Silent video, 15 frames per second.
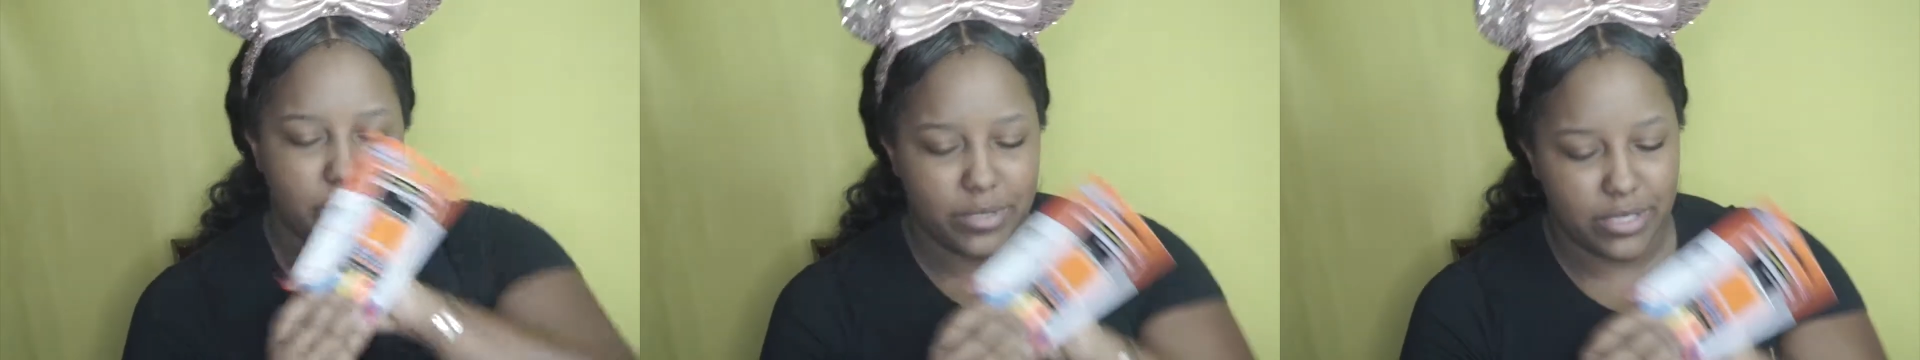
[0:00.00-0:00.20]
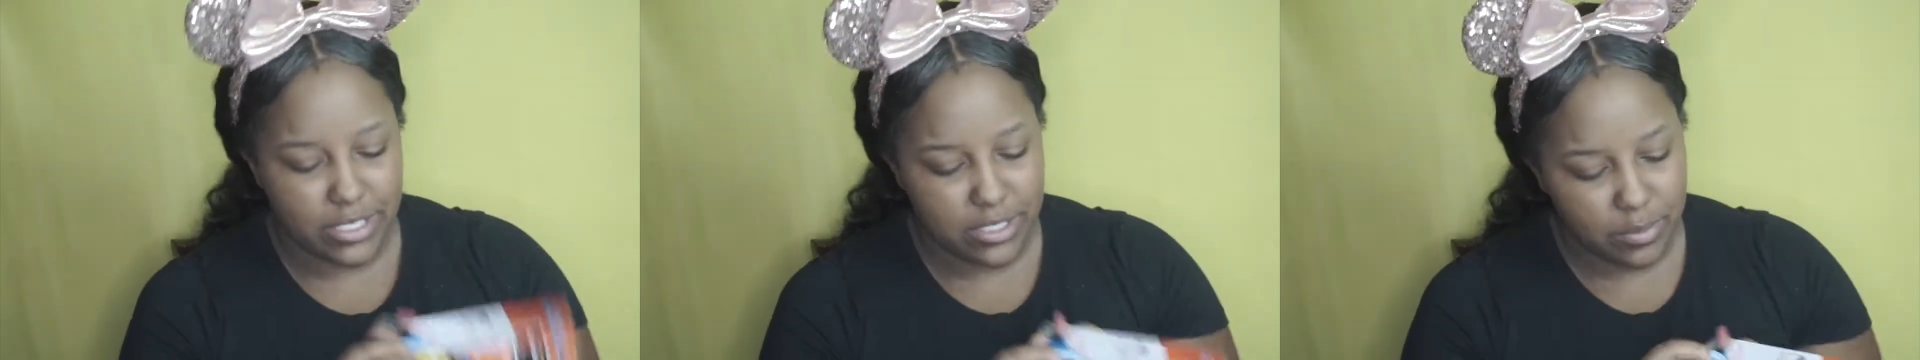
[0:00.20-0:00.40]

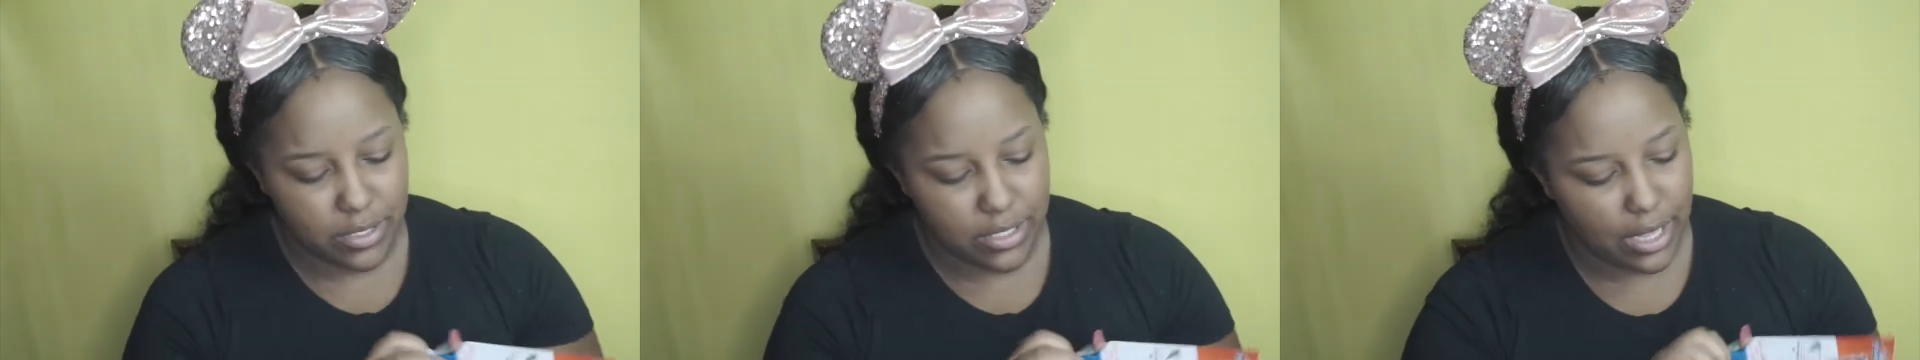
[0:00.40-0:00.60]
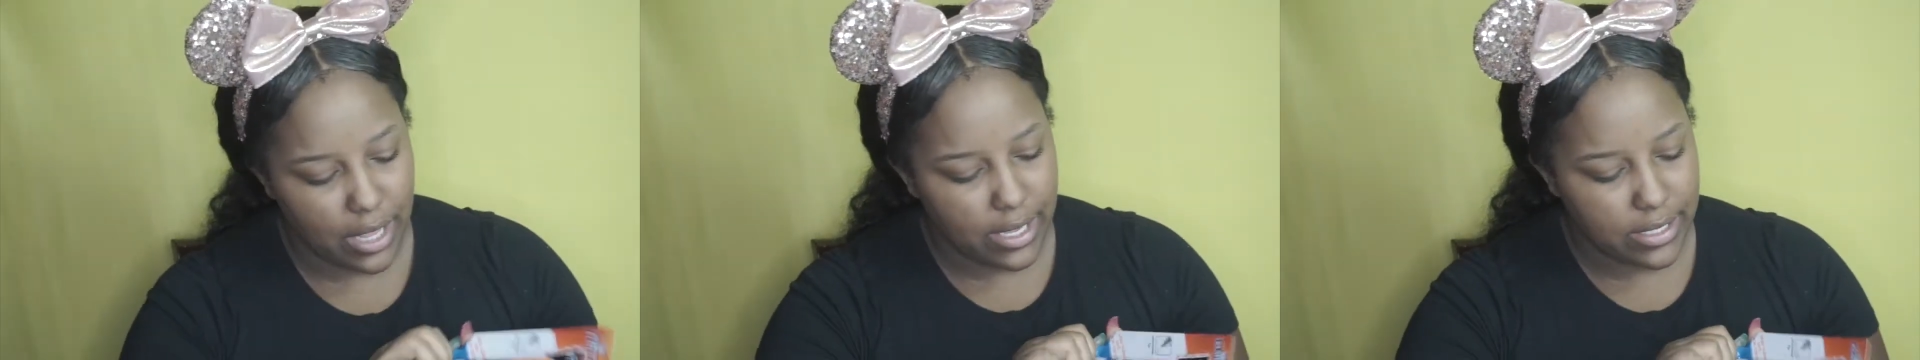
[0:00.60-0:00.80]
but this one
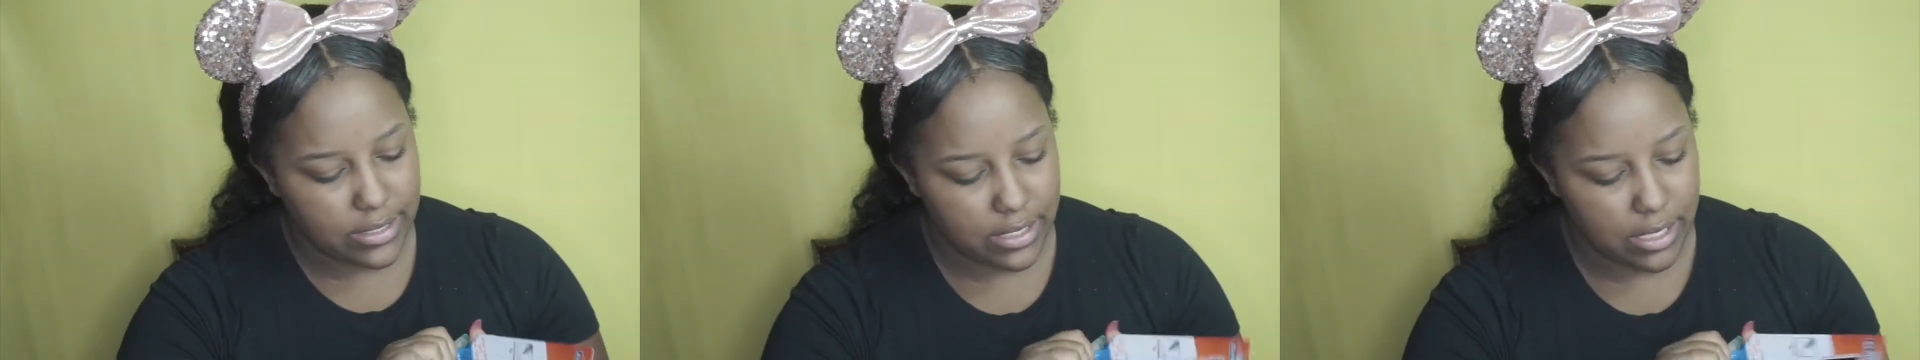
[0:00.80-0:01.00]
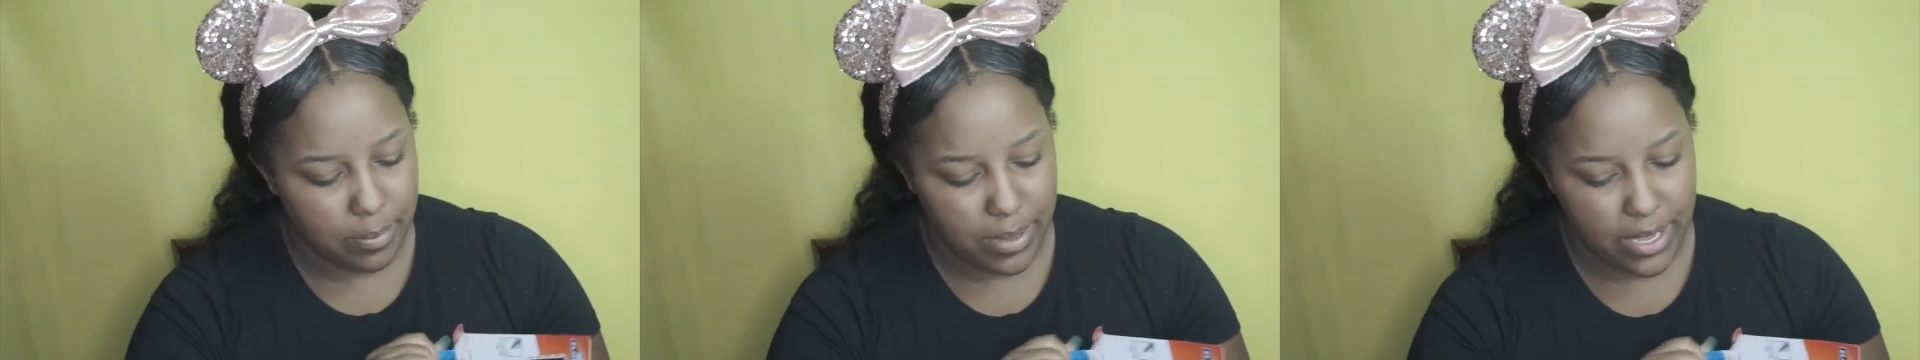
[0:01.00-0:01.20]
like is
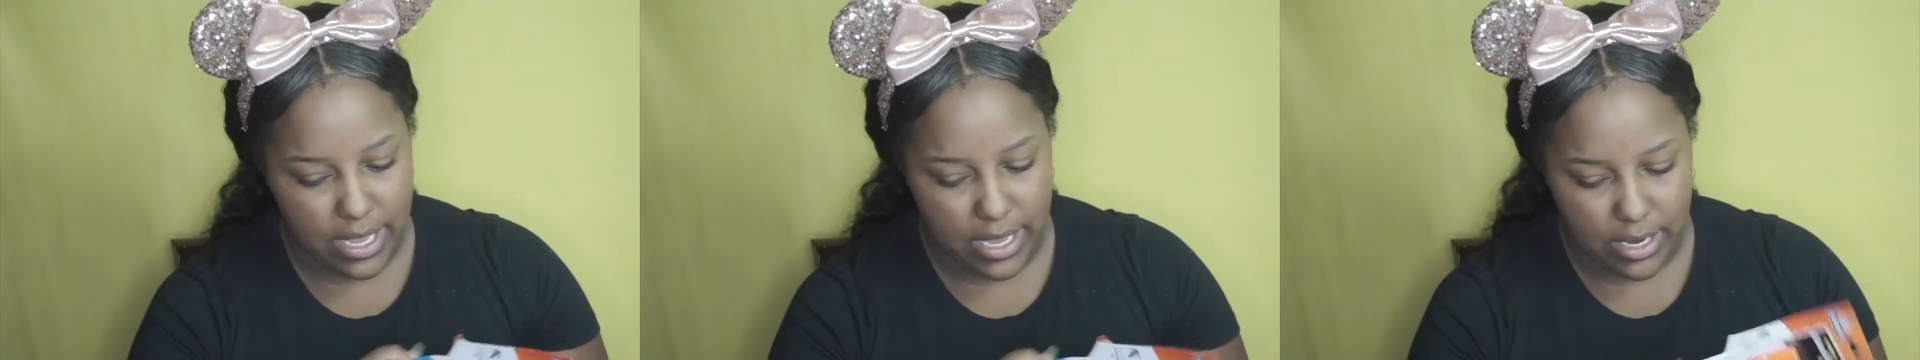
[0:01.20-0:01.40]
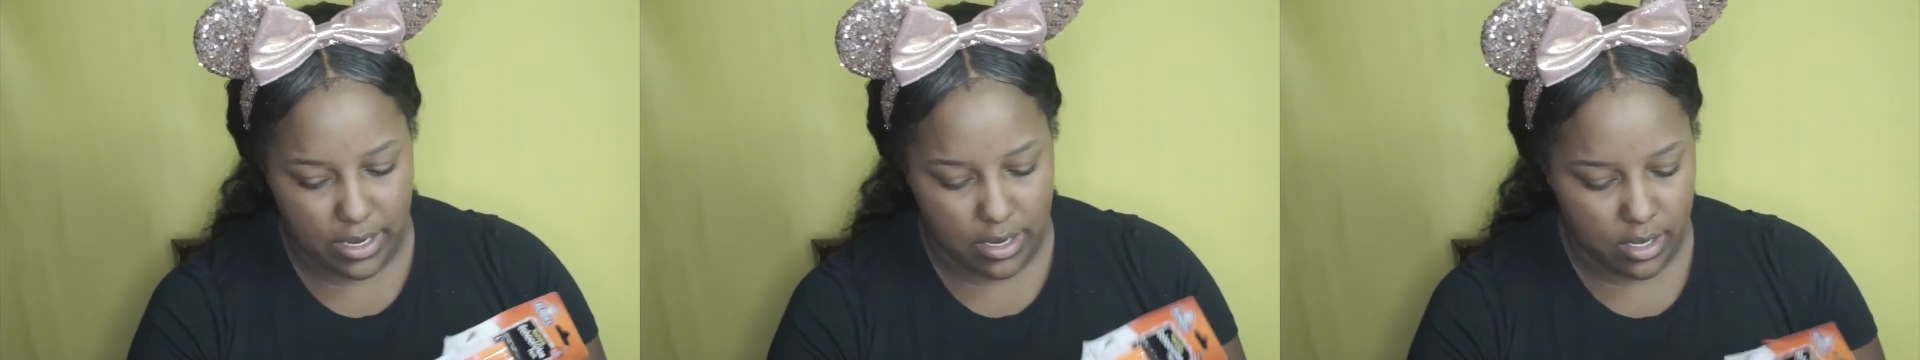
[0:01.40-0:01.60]
in a
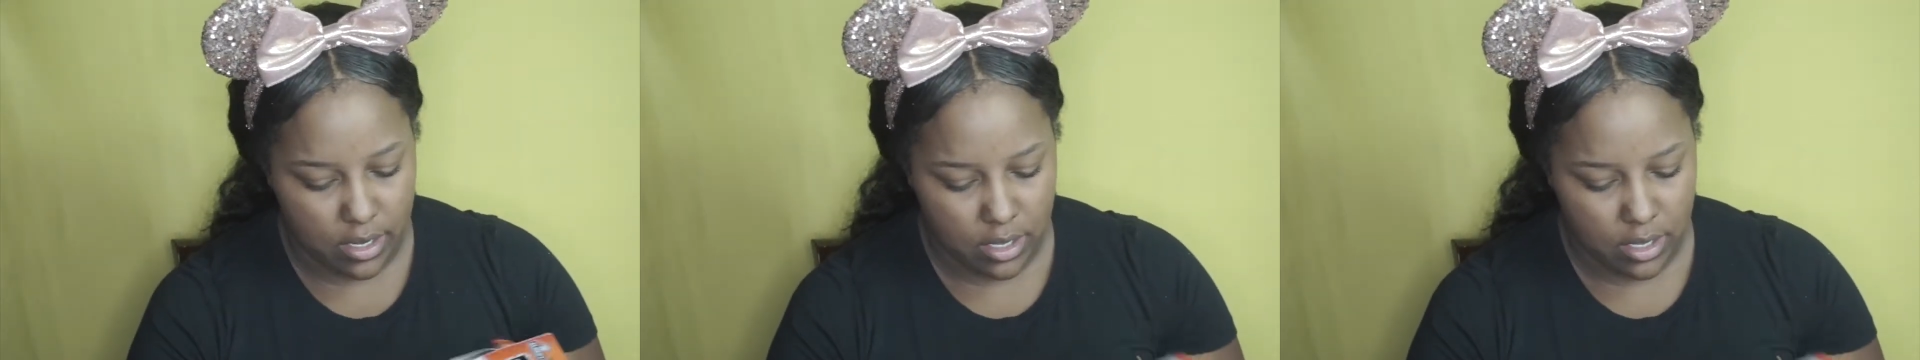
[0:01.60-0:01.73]
pin,